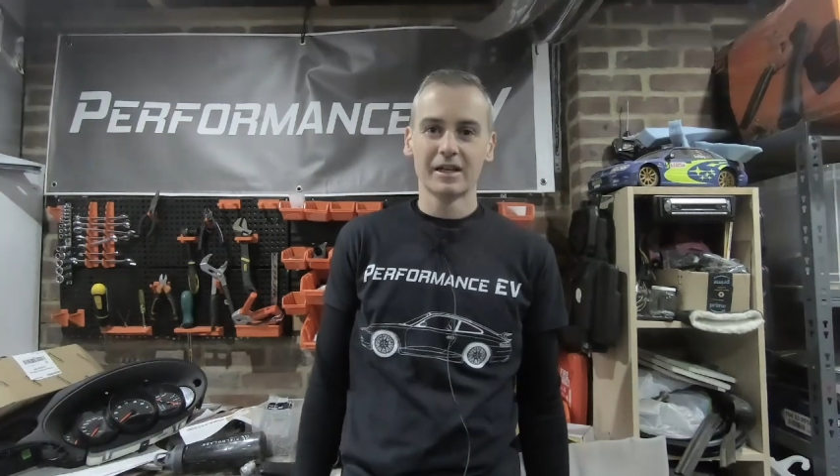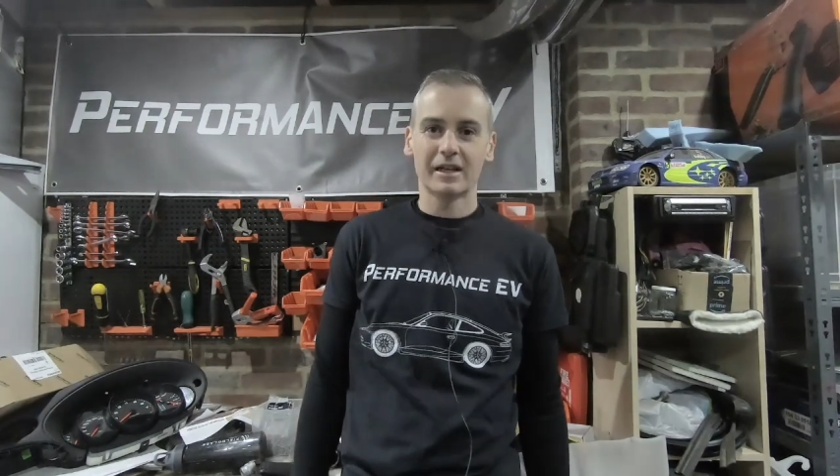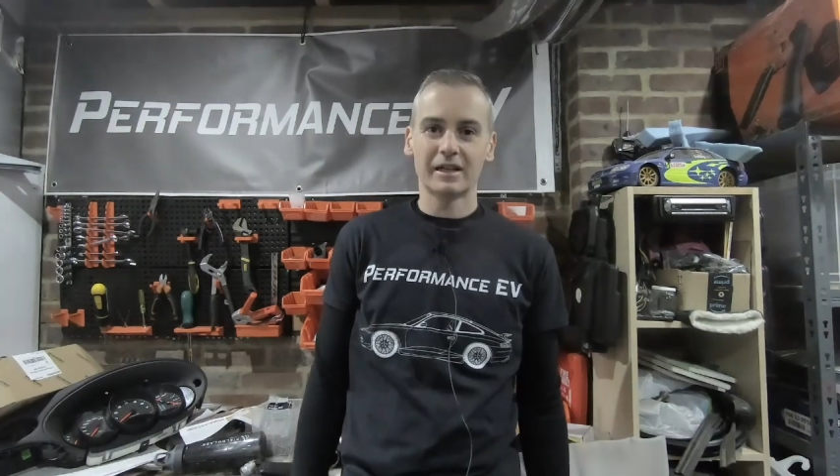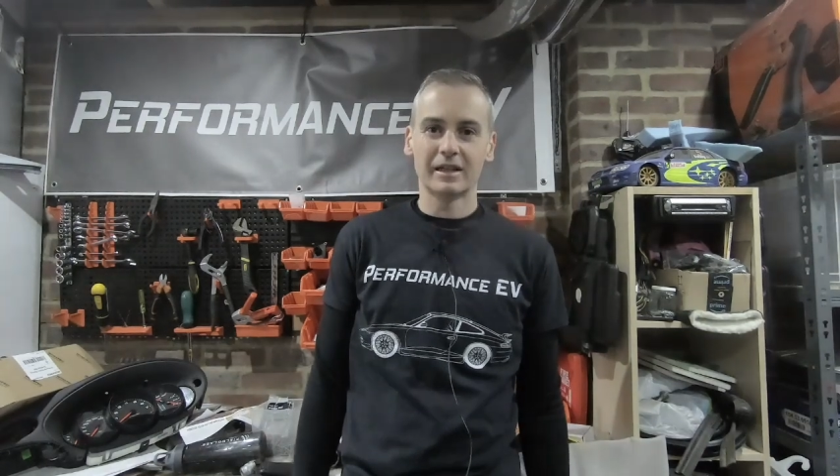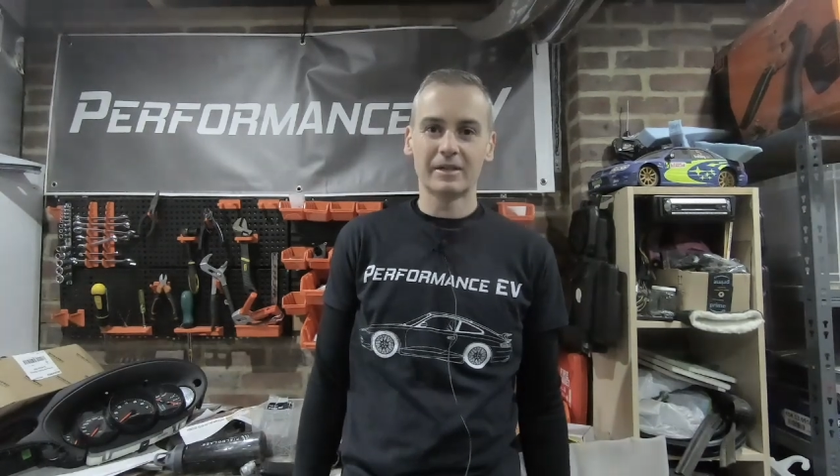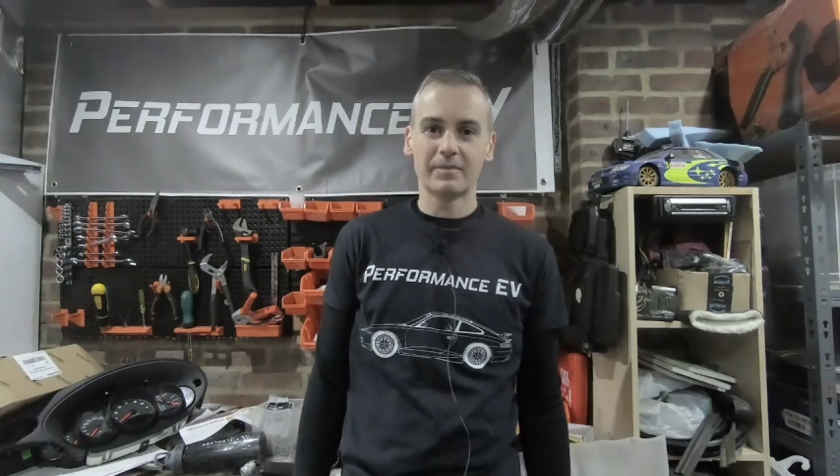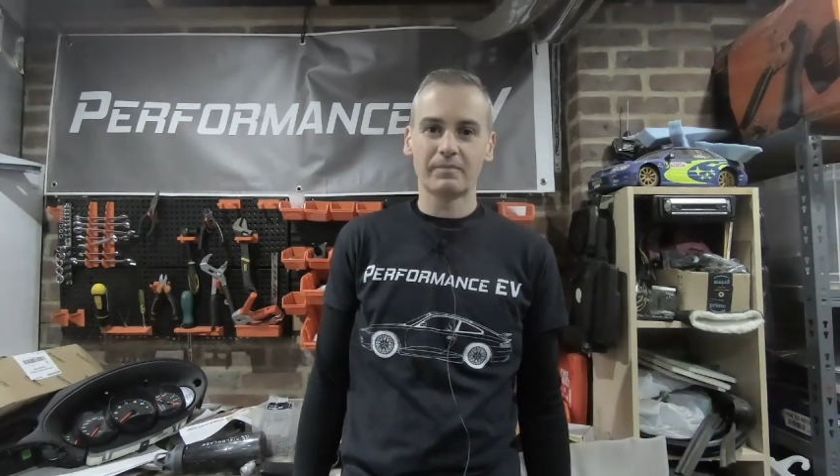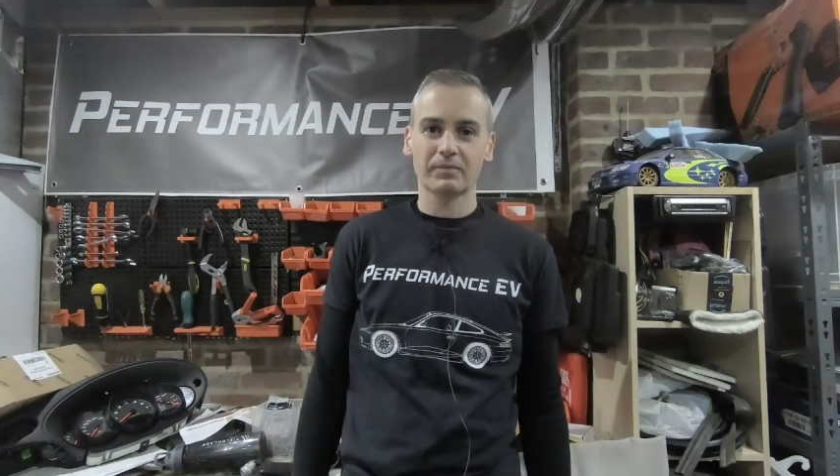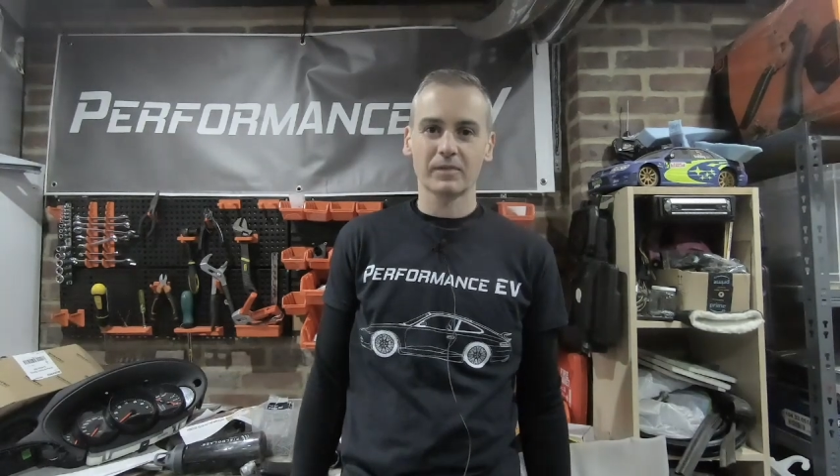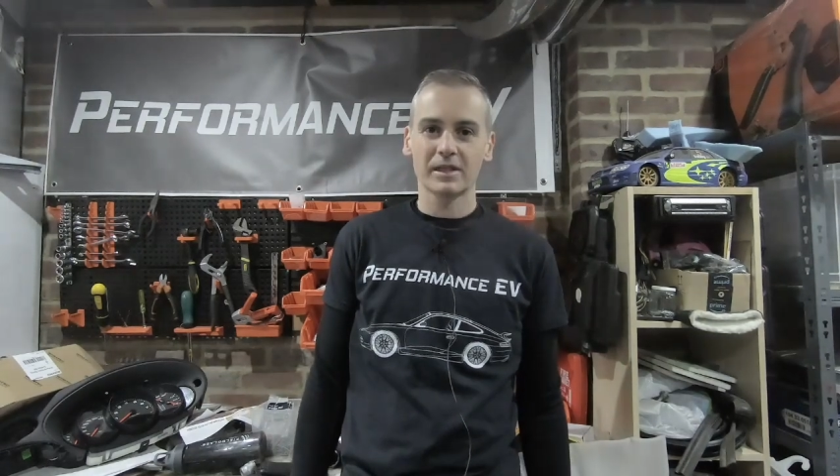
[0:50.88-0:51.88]
Um,
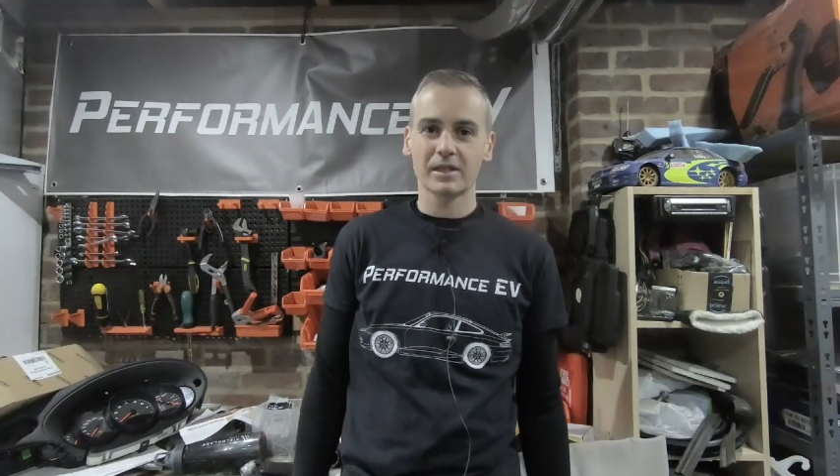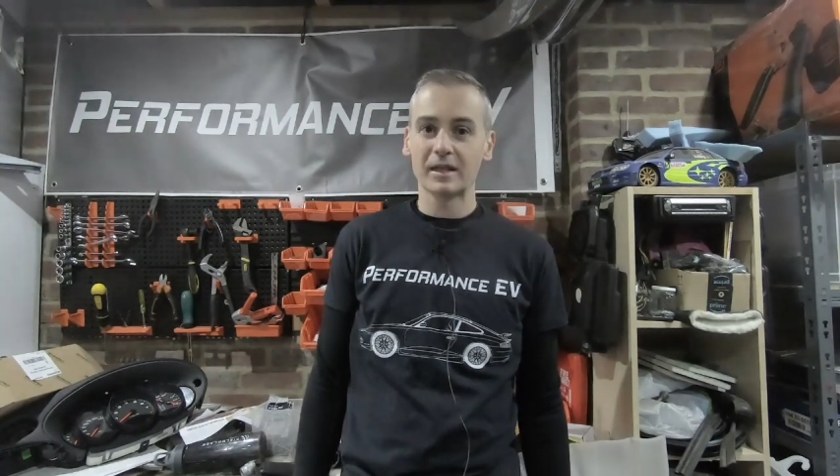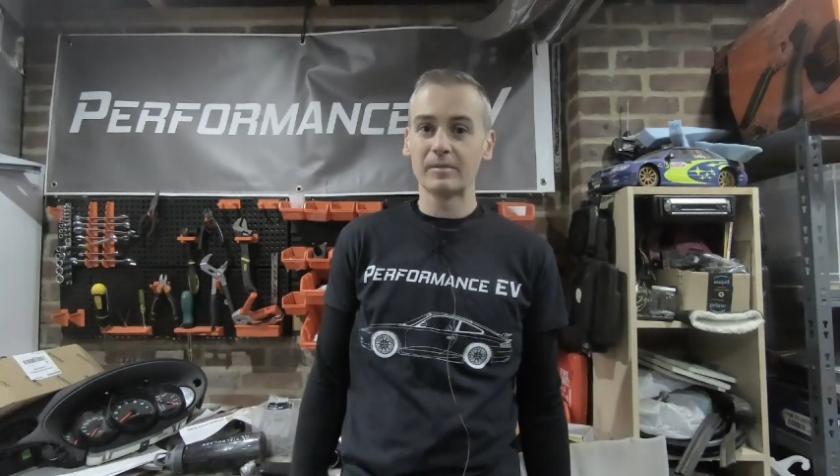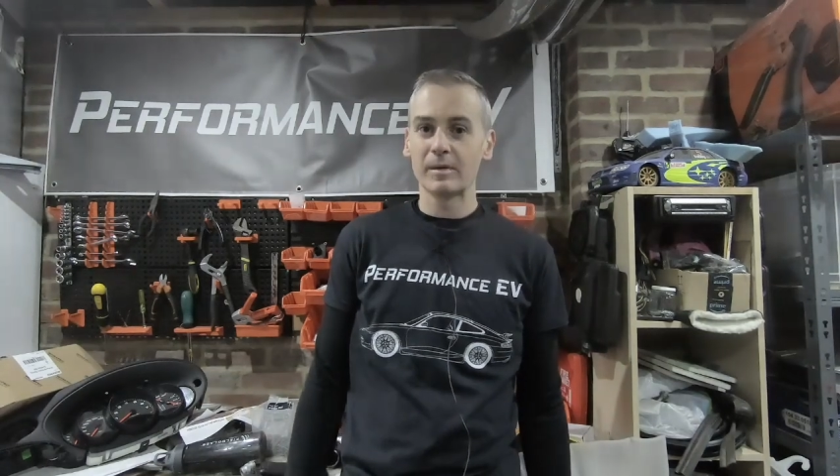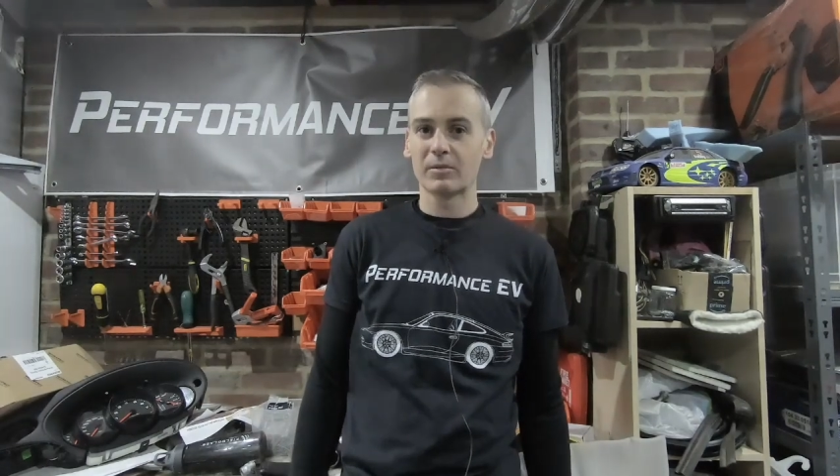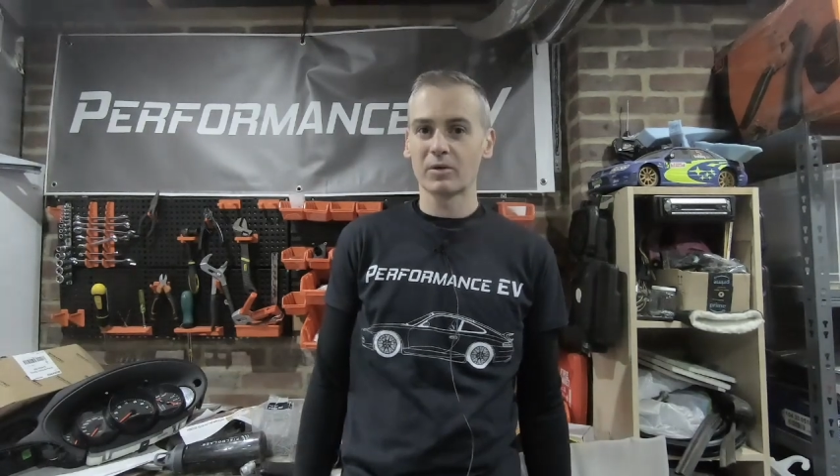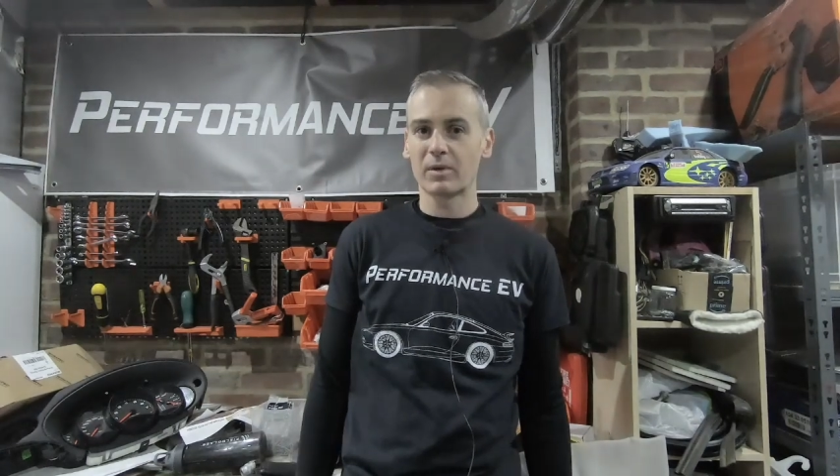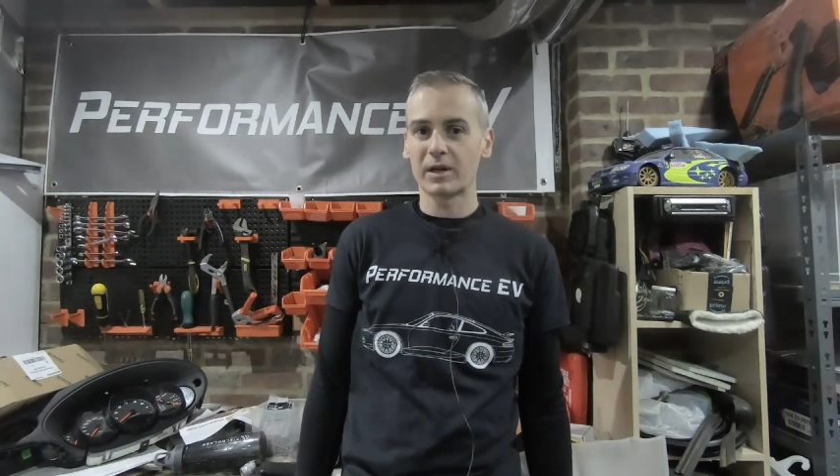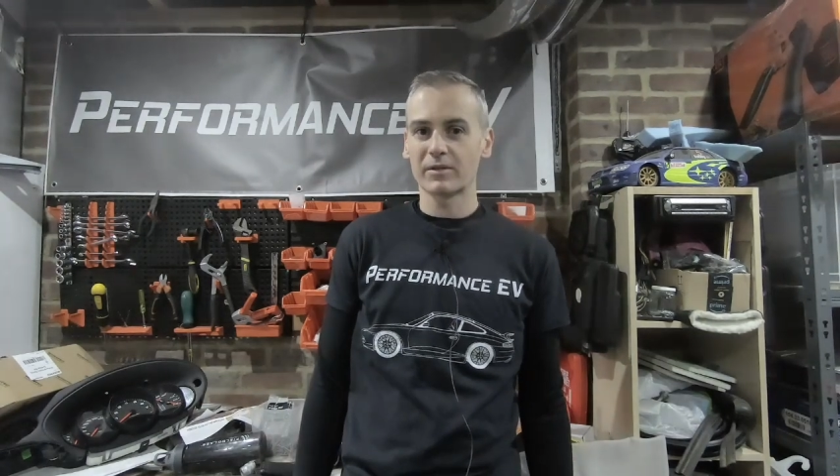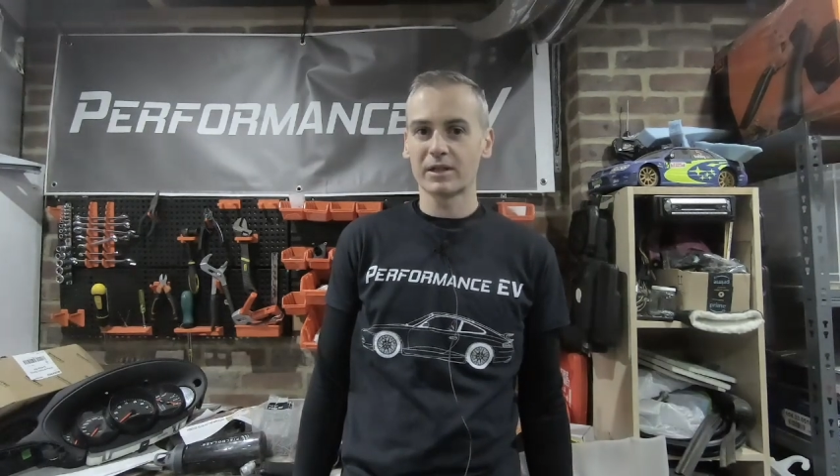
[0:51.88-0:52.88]
still a bit more
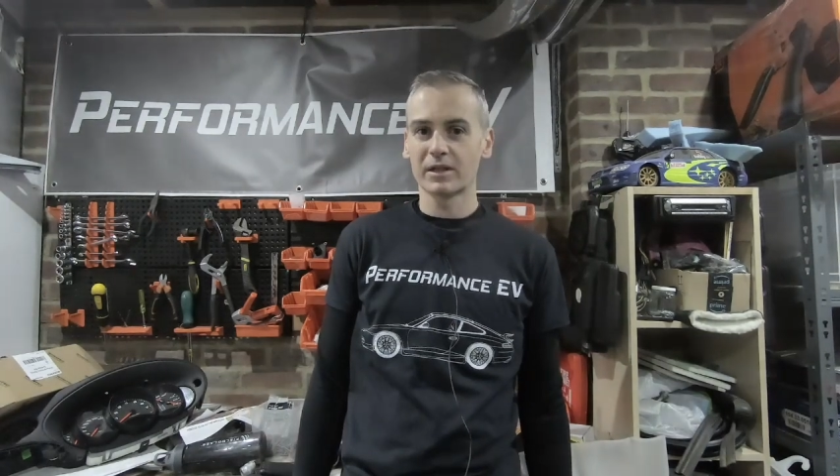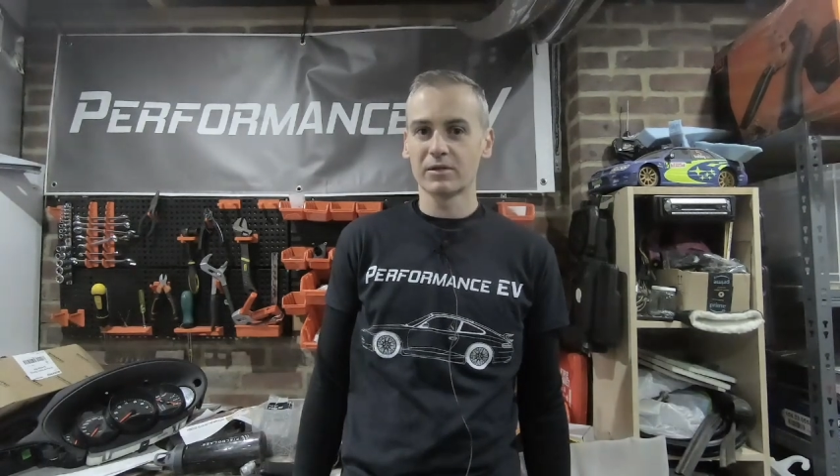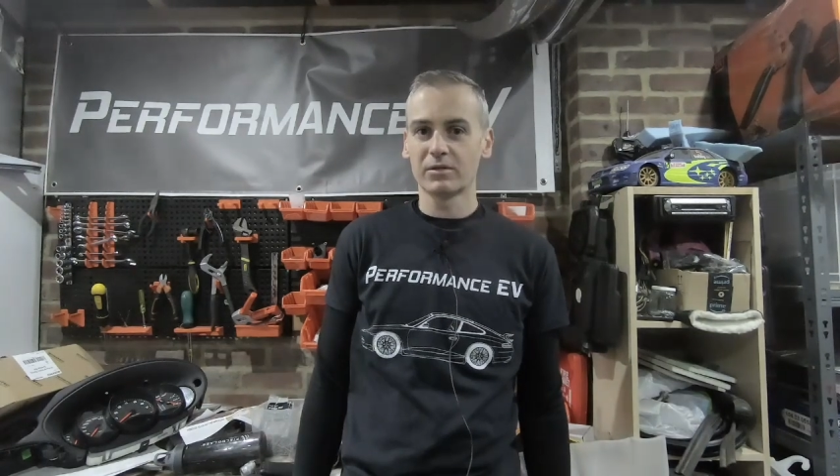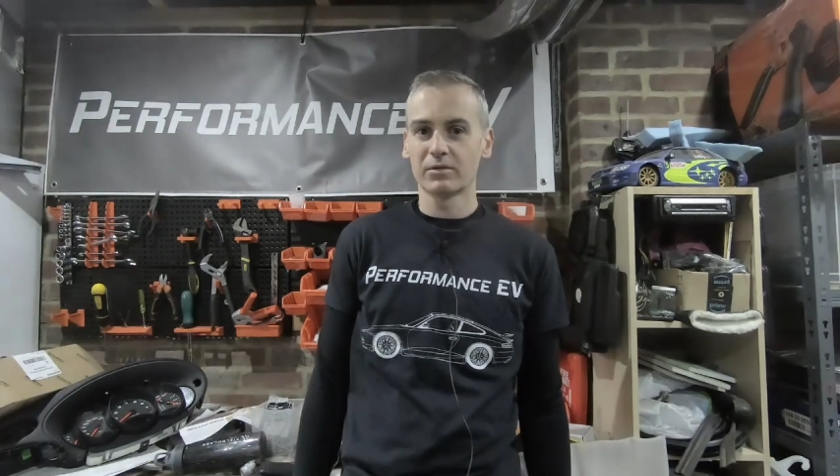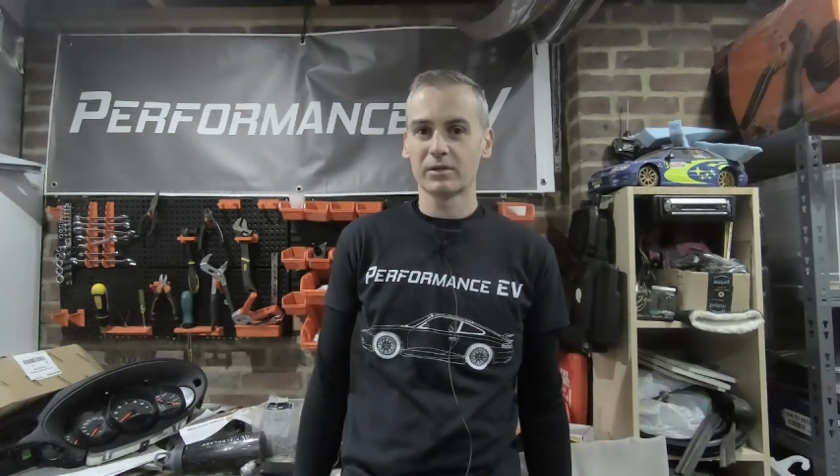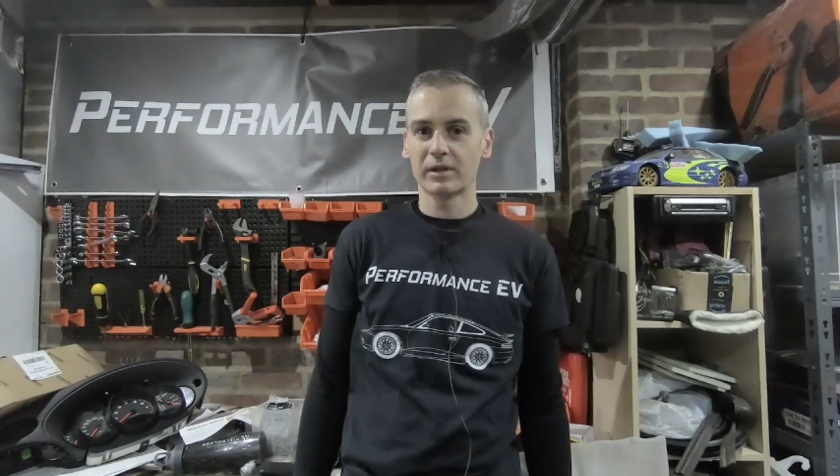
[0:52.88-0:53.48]
wiring to do,